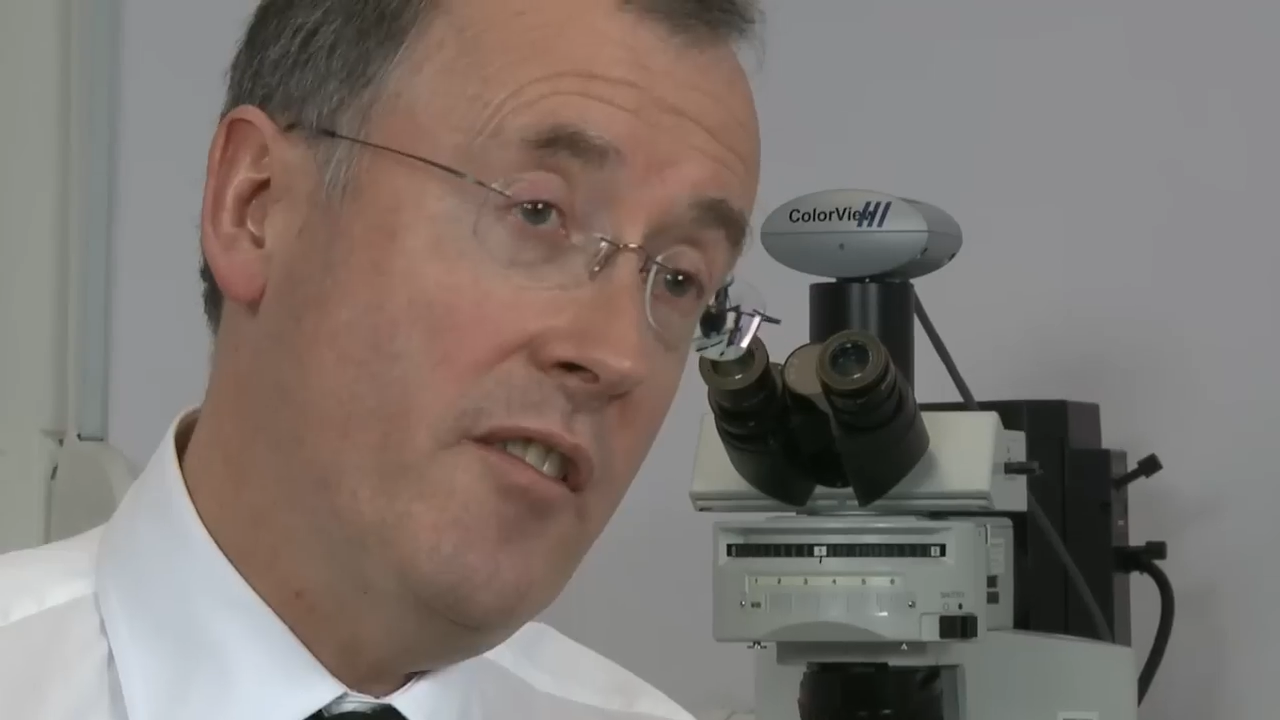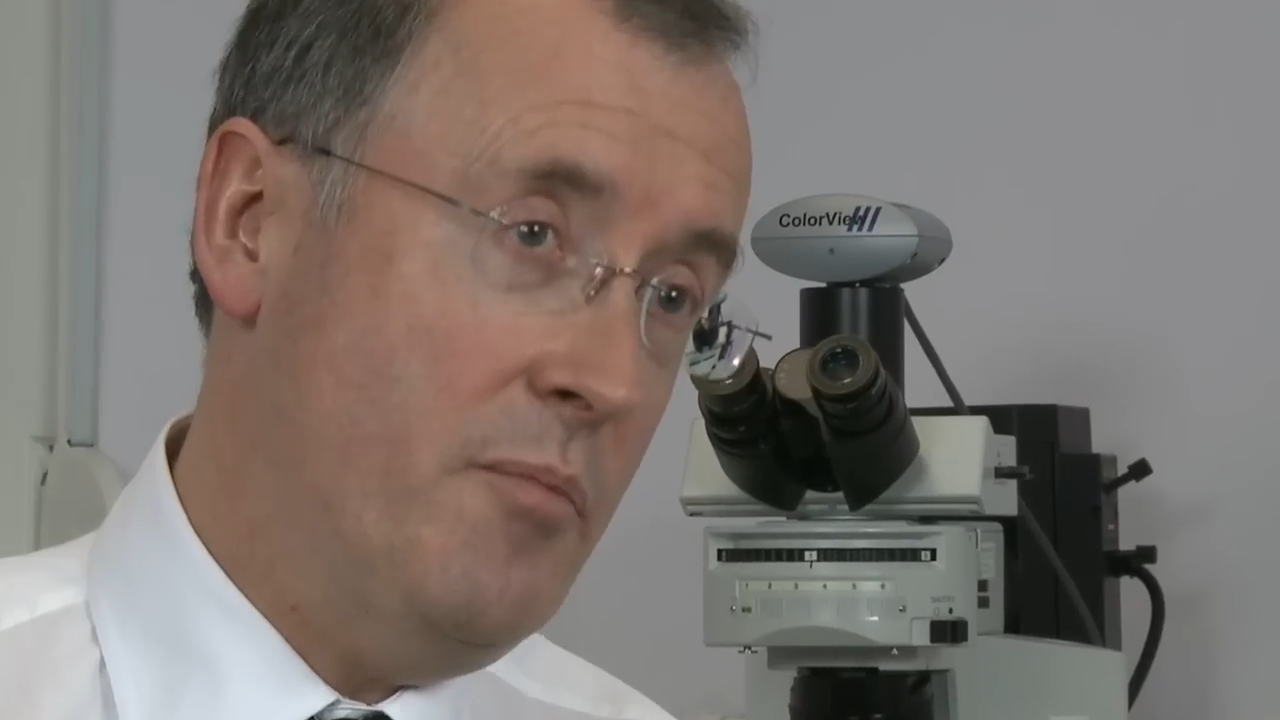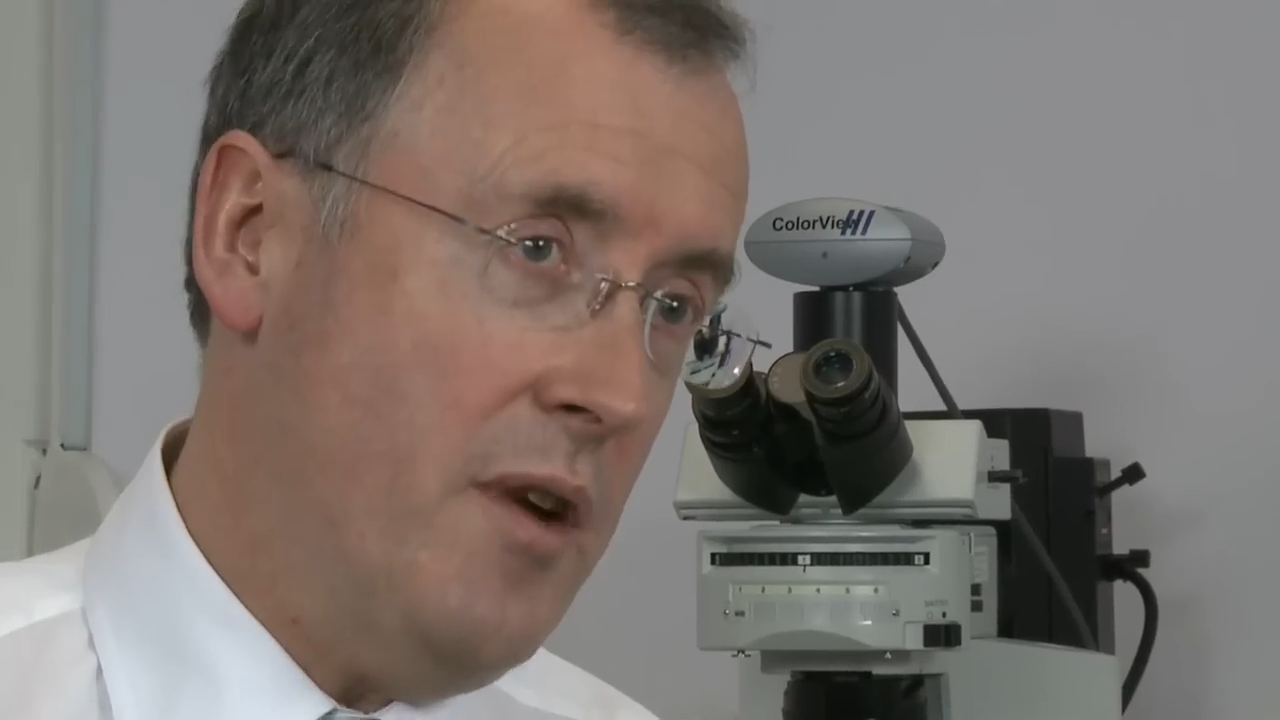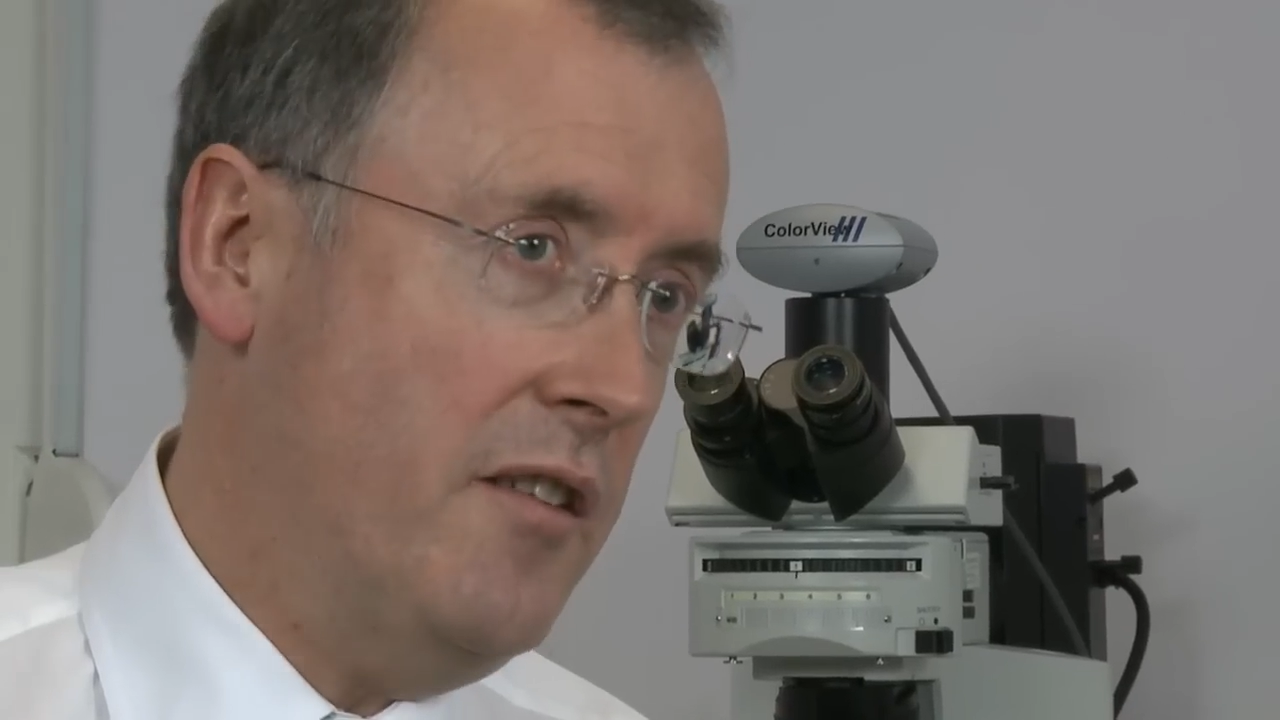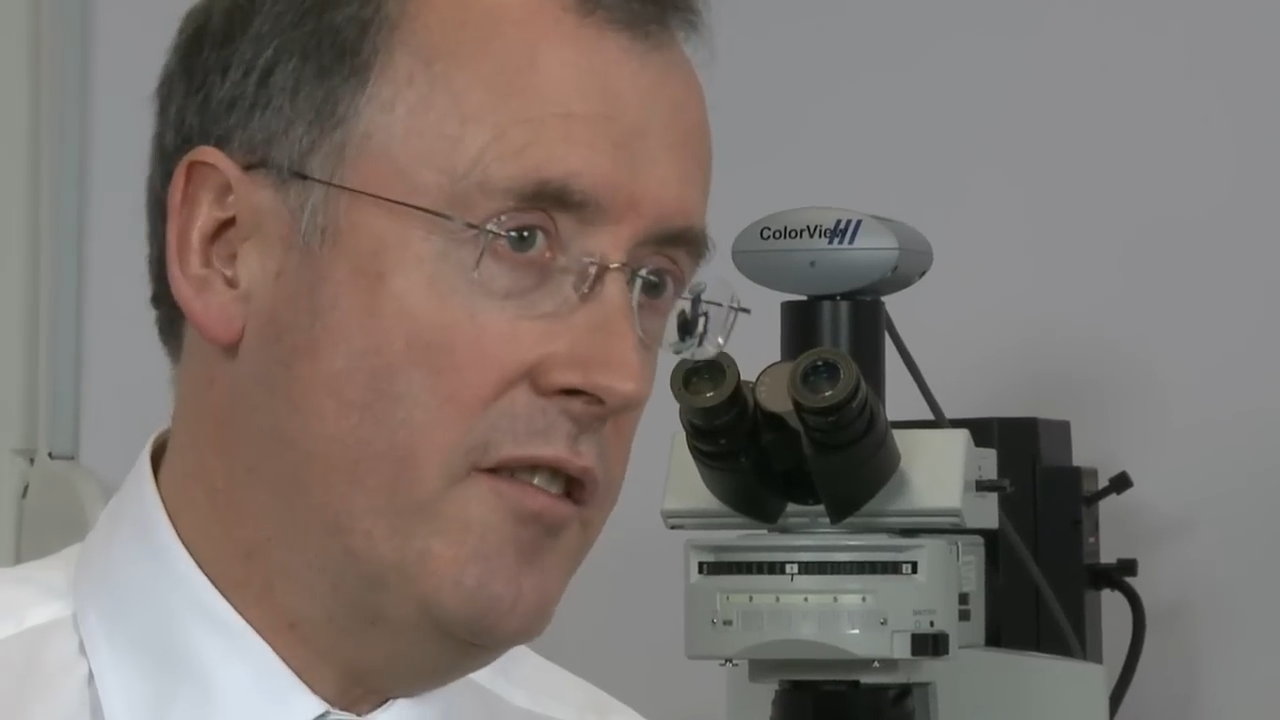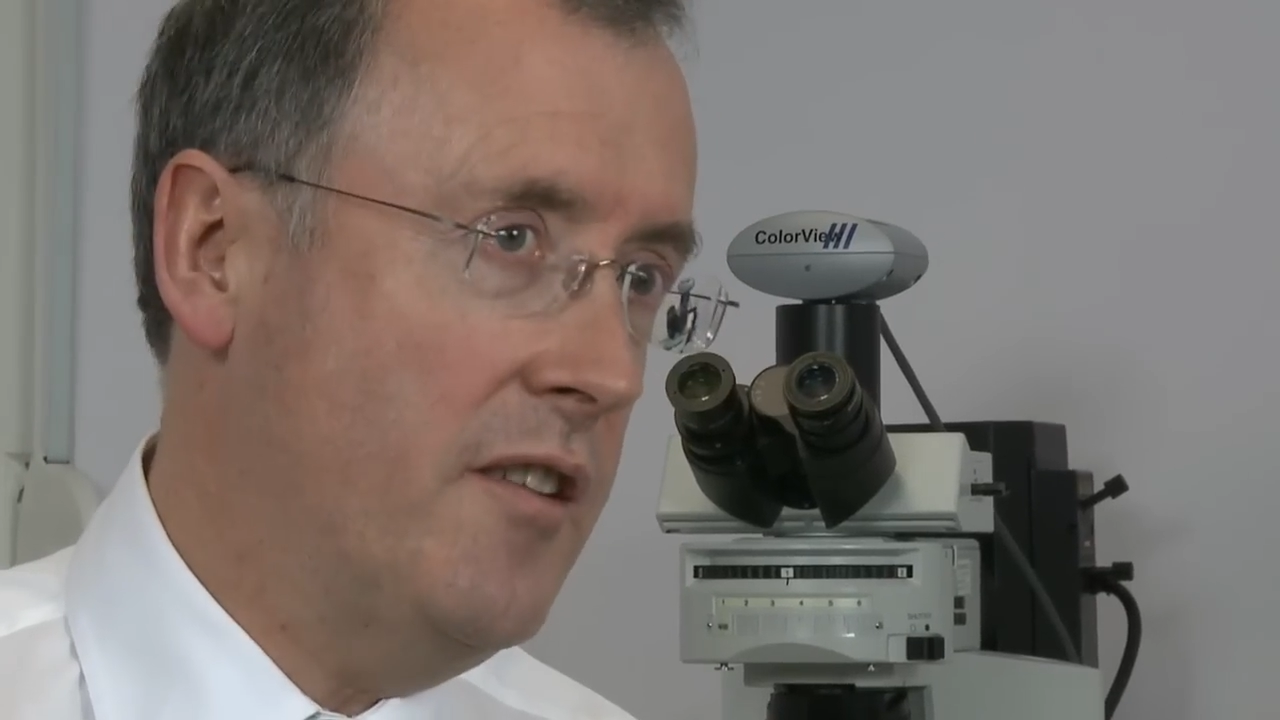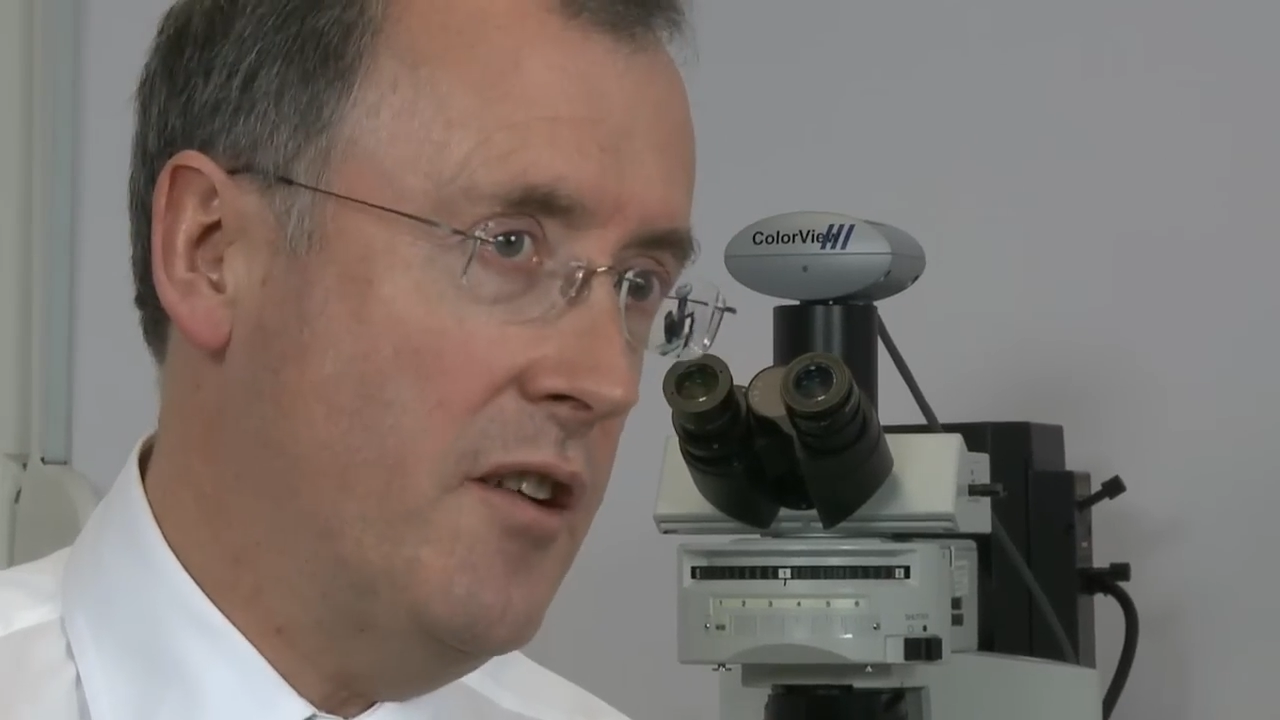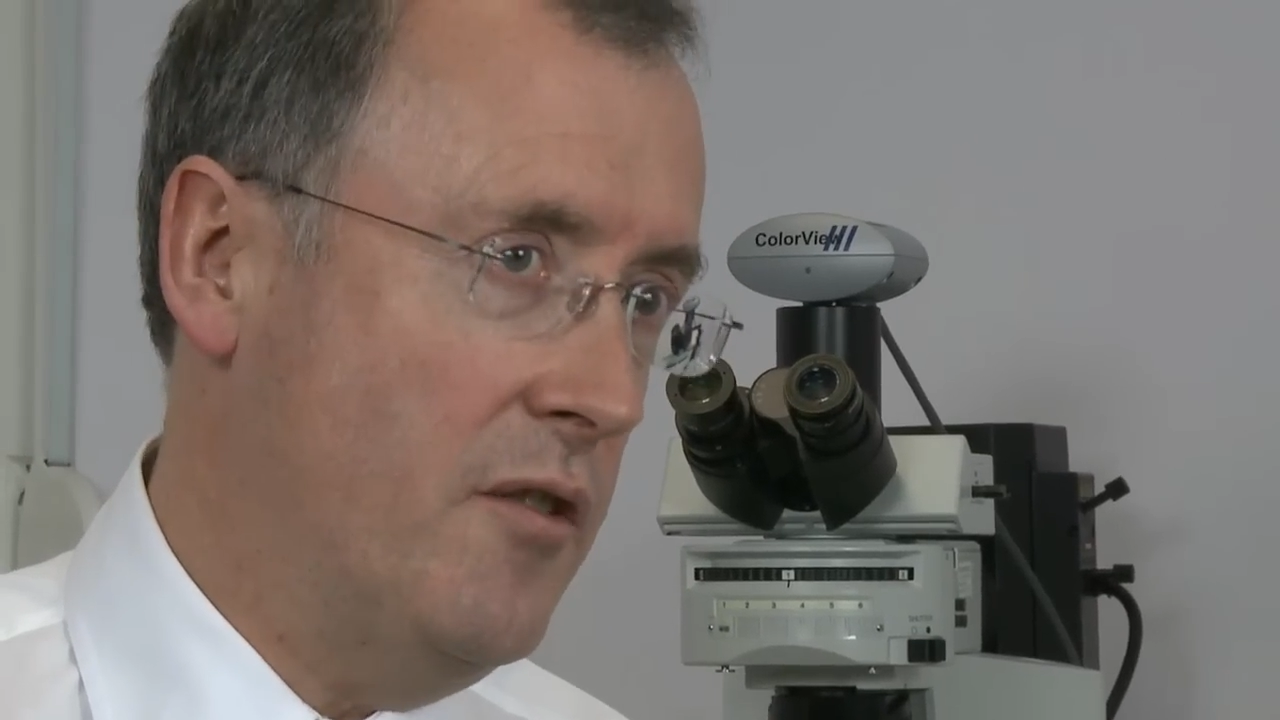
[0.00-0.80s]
a pregnancy